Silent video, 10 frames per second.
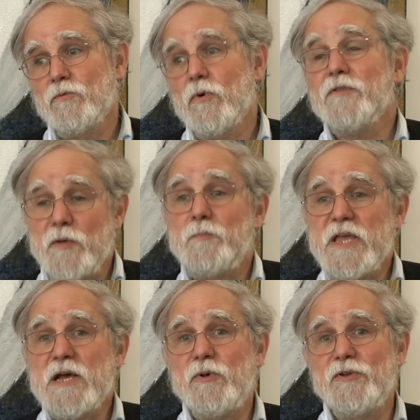what the
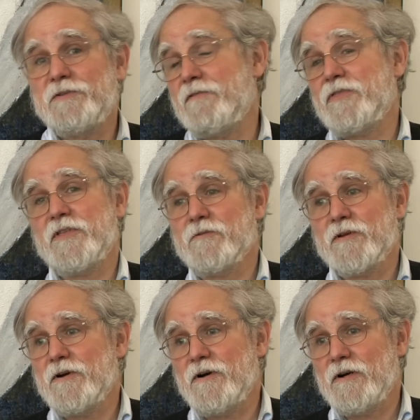beables of the
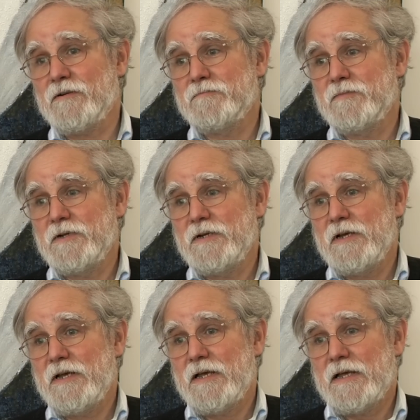theory are.
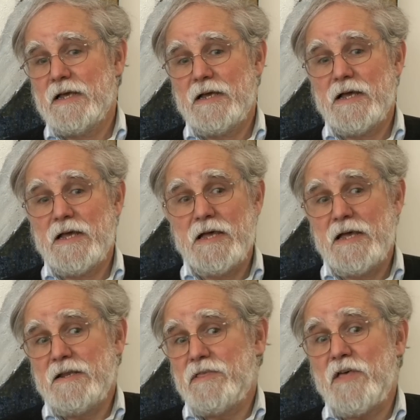
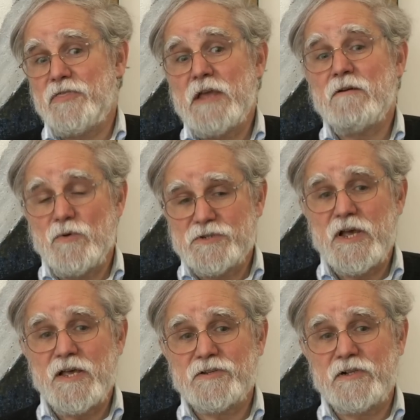A, a theory which
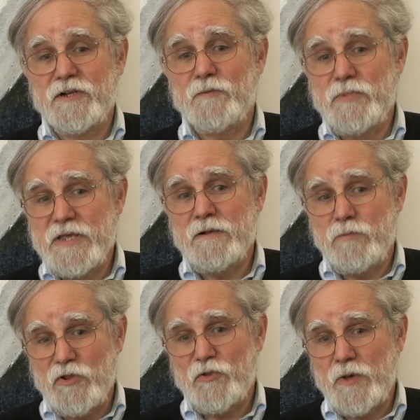has clear
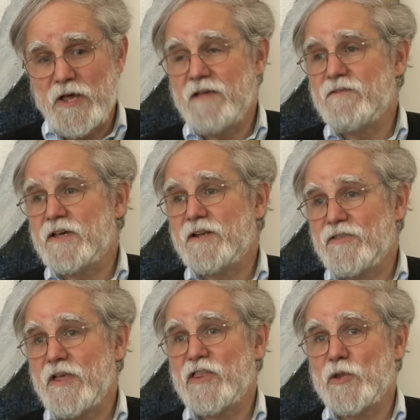beables behaving in a
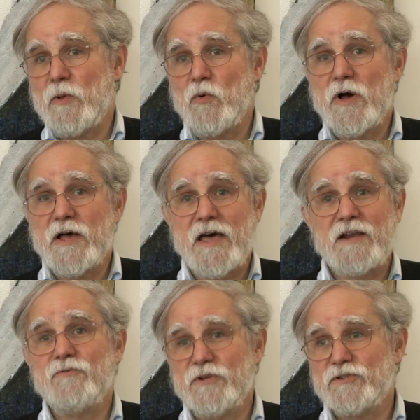sensible way
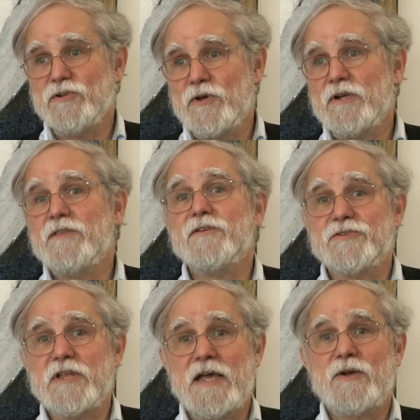out of which you can
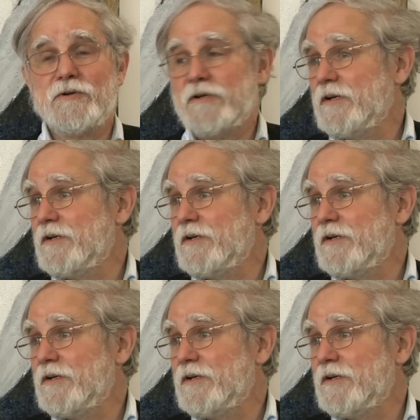understand